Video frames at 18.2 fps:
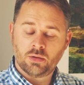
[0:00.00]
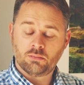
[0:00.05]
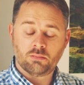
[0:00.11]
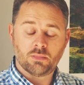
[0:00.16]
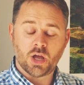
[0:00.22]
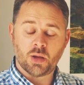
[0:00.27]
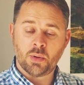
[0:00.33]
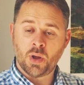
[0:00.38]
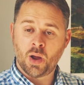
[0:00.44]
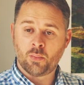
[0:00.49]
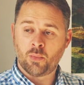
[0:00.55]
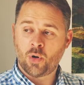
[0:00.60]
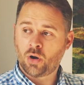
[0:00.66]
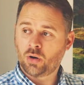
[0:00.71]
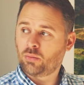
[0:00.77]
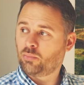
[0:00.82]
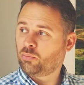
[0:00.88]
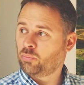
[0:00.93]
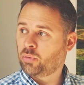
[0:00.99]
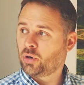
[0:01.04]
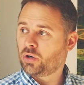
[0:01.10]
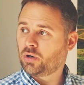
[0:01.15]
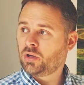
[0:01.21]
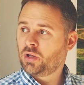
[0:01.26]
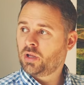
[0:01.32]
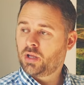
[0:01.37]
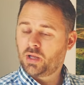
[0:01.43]
Maybe I'm wrong,
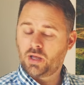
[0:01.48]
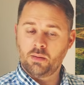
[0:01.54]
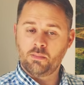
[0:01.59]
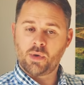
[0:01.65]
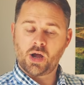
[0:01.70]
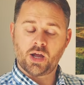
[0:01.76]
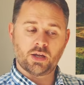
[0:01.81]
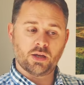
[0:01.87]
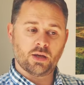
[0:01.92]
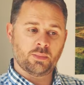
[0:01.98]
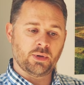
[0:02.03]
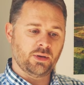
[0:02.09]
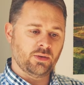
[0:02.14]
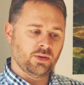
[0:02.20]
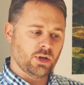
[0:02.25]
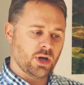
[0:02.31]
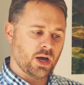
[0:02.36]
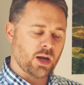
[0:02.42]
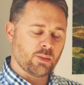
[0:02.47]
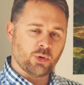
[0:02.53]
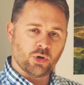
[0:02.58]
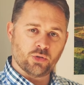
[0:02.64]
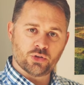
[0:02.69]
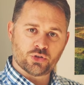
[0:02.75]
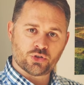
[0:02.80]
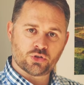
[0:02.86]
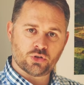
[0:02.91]
but I
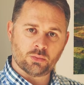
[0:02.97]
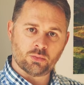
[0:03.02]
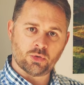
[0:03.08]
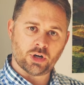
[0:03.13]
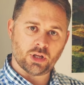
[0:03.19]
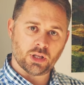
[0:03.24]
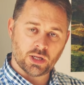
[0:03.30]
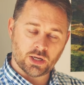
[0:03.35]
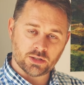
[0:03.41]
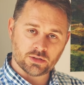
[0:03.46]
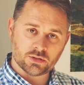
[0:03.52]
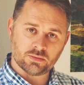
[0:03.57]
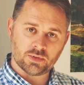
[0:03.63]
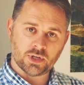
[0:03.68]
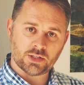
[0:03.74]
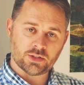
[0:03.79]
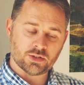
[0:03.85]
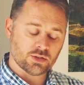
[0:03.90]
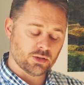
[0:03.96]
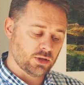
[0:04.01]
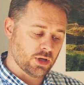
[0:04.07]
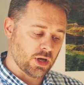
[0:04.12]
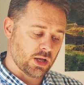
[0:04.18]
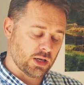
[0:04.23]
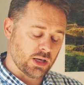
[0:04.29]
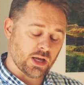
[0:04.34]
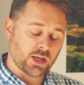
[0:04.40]
bought the Summarit line
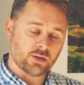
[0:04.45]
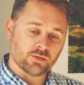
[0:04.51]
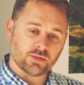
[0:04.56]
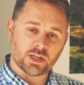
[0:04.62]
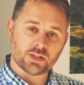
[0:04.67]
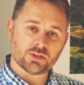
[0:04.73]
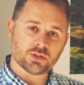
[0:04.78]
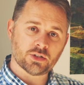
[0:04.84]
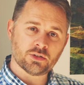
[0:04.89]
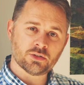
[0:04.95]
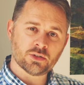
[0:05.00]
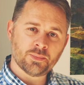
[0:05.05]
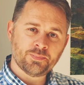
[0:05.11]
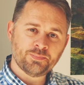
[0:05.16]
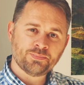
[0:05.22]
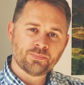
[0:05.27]
of lenses.